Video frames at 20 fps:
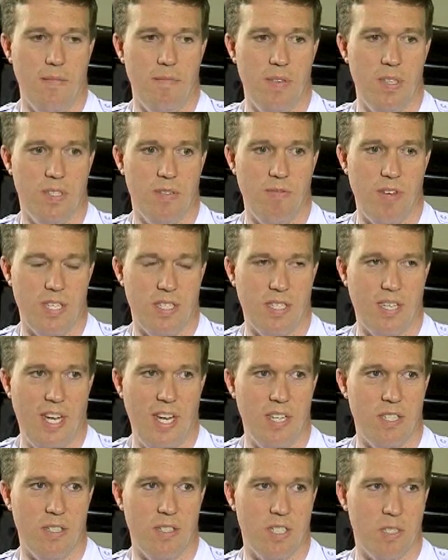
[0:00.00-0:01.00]
this
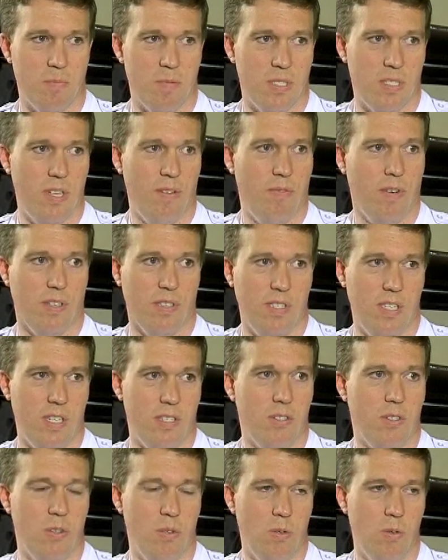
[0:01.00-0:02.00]
investigation, specifically
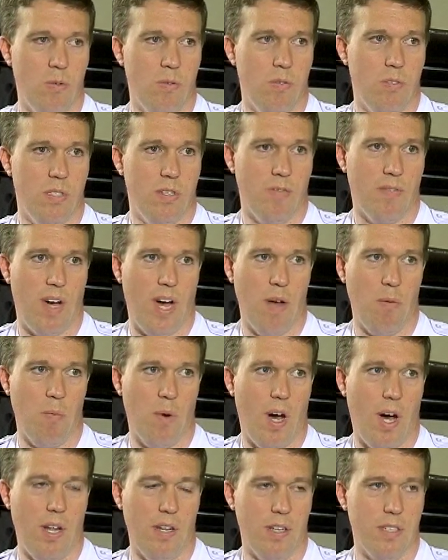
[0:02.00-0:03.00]
to Davon
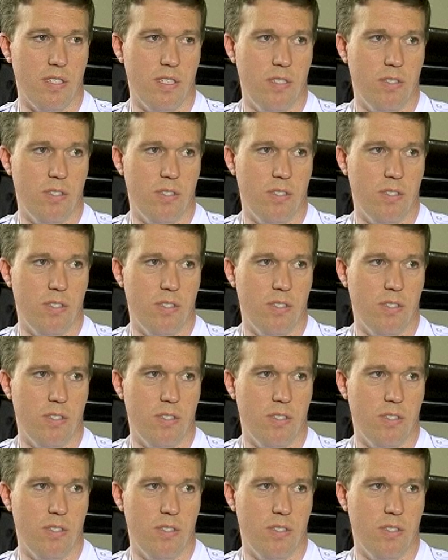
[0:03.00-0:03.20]
Wallace.